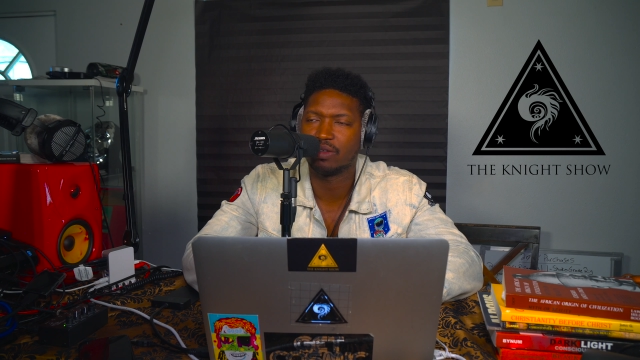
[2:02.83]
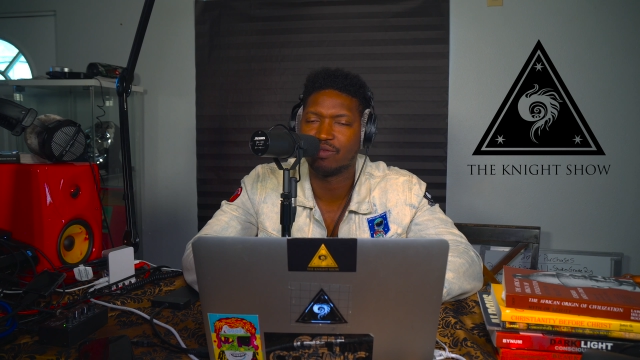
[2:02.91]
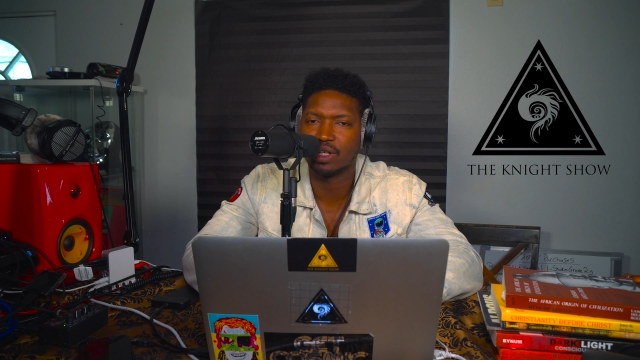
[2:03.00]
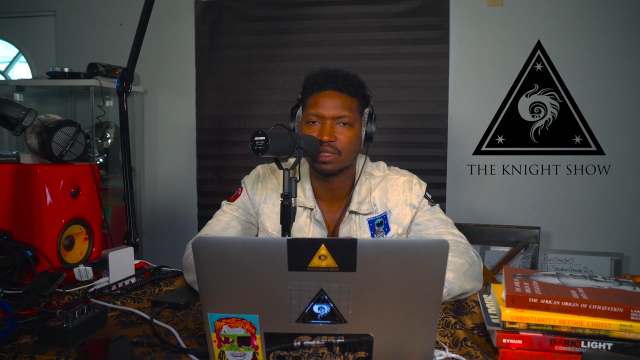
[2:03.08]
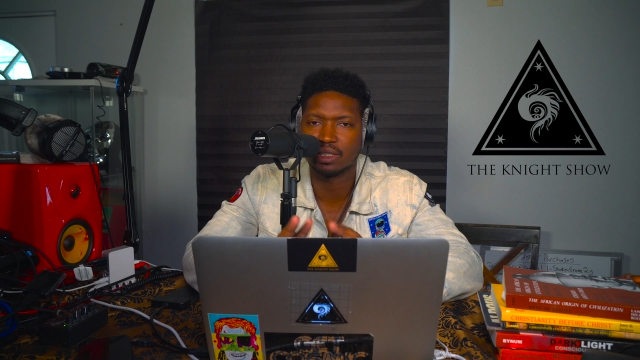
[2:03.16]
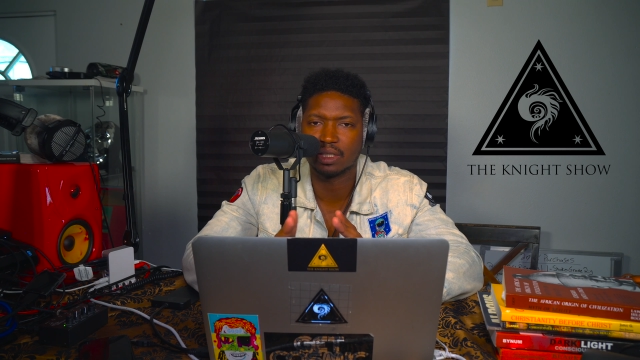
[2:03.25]

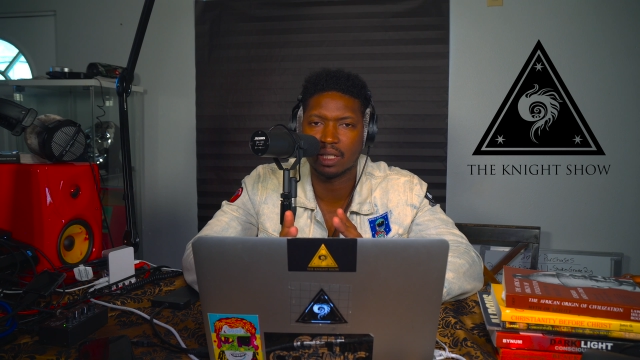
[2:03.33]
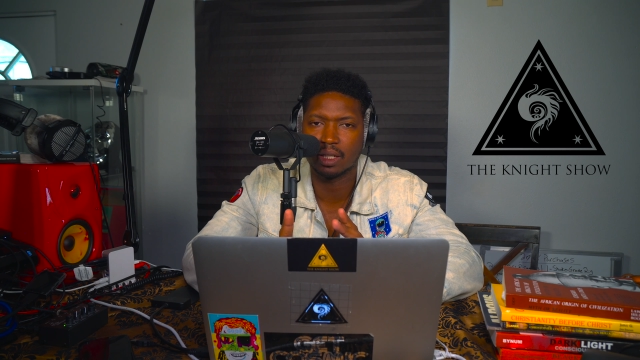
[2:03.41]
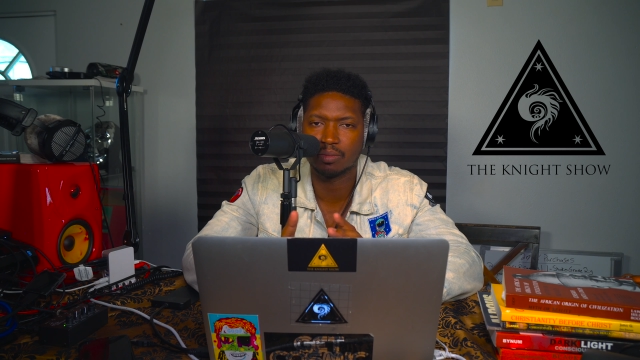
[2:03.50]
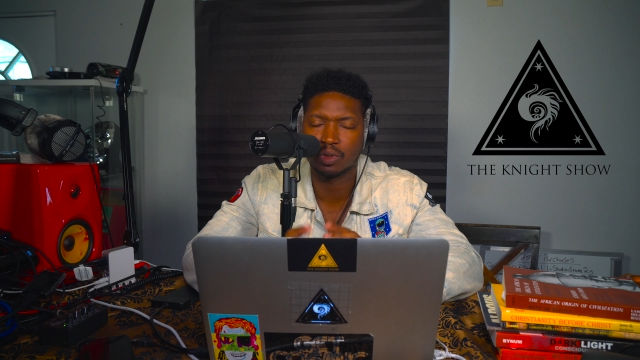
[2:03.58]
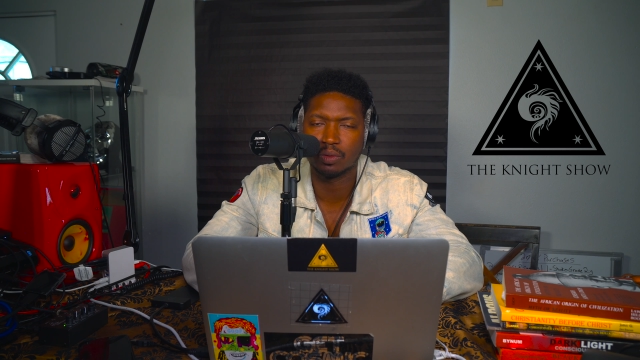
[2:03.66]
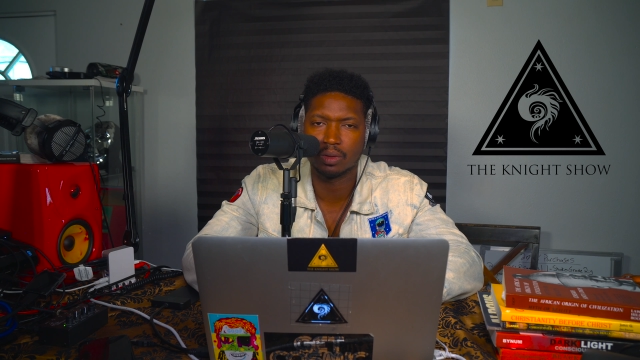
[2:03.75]
events led
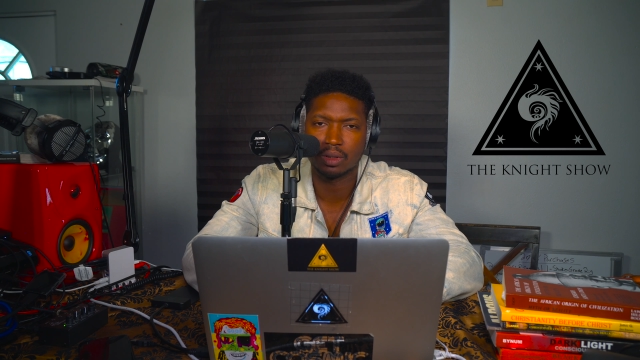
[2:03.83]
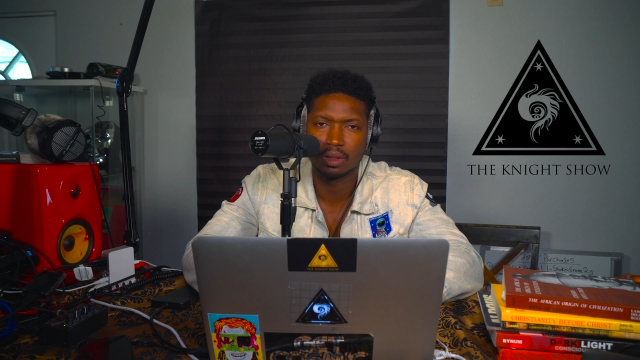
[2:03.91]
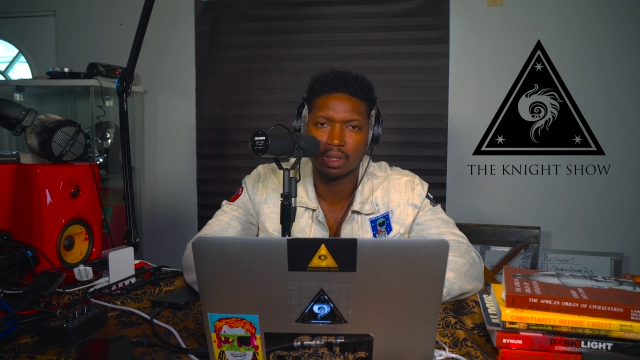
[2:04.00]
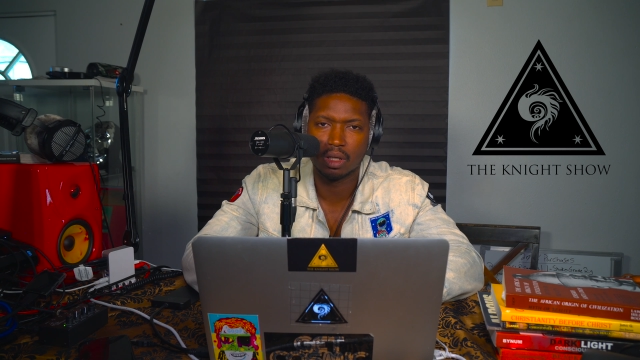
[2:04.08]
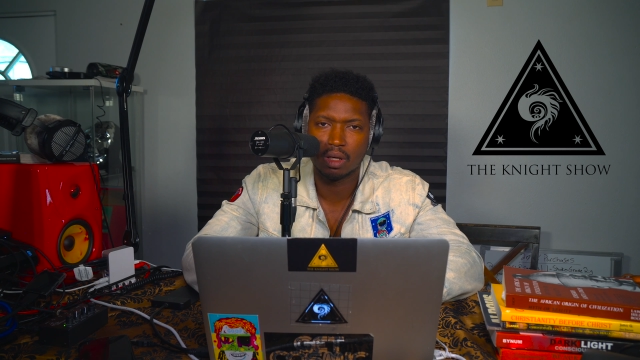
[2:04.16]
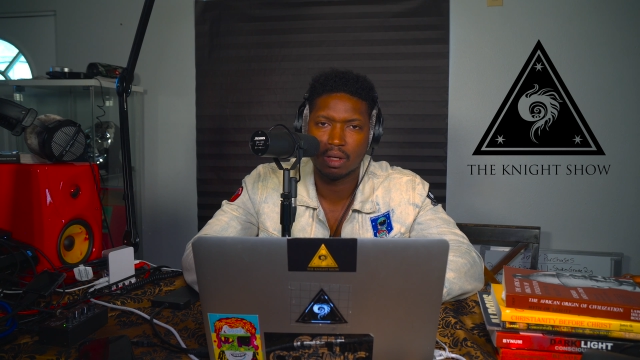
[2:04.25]
up to it.
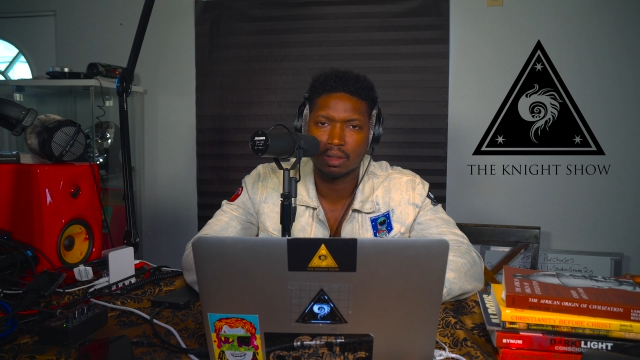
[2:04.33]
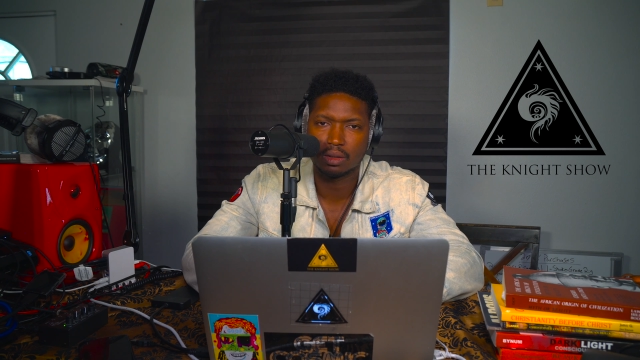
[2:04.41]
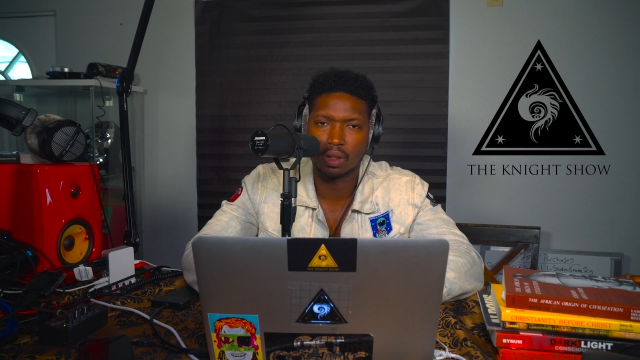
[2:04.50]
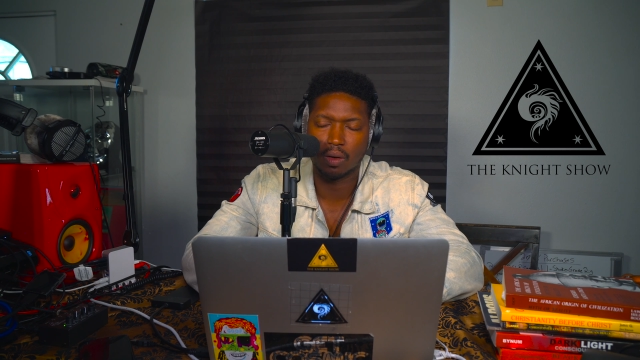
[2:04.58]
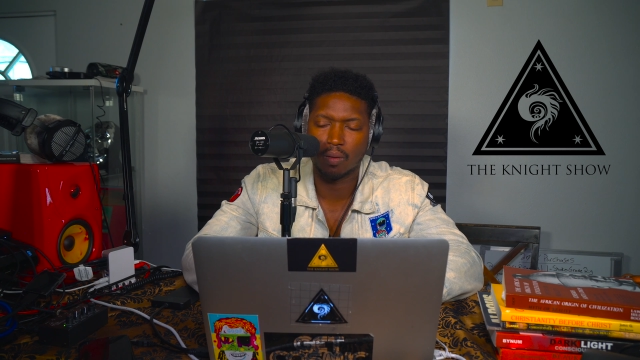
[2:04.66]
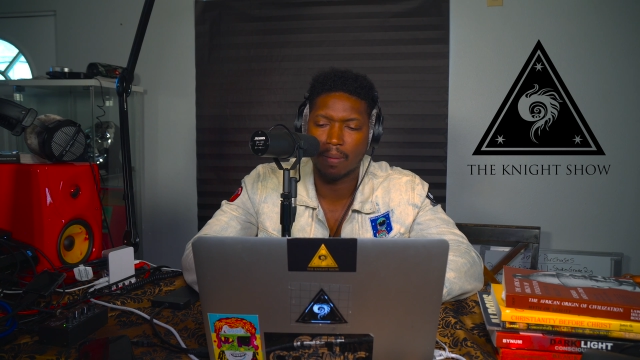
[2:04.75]

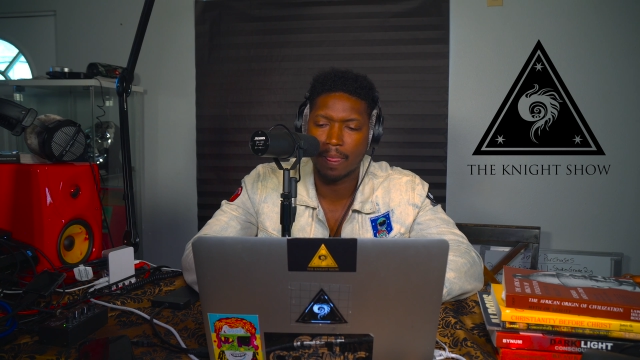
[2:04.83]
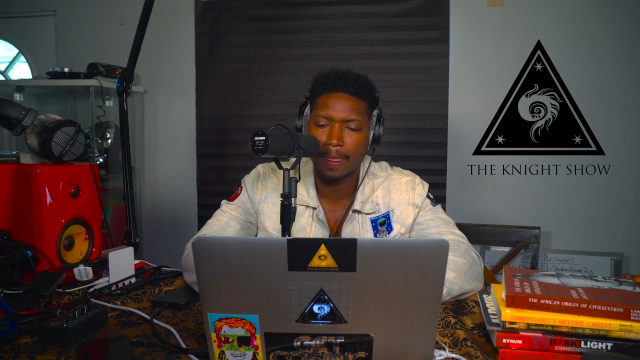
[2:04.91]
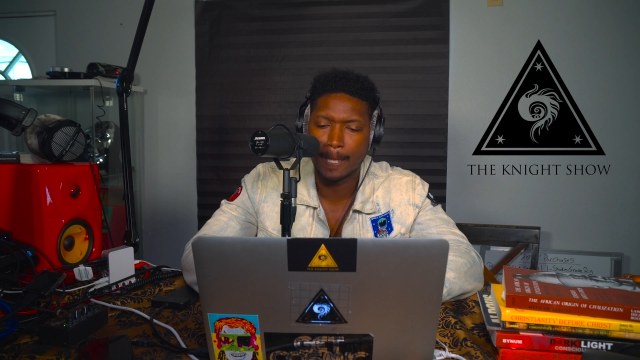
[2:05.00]
So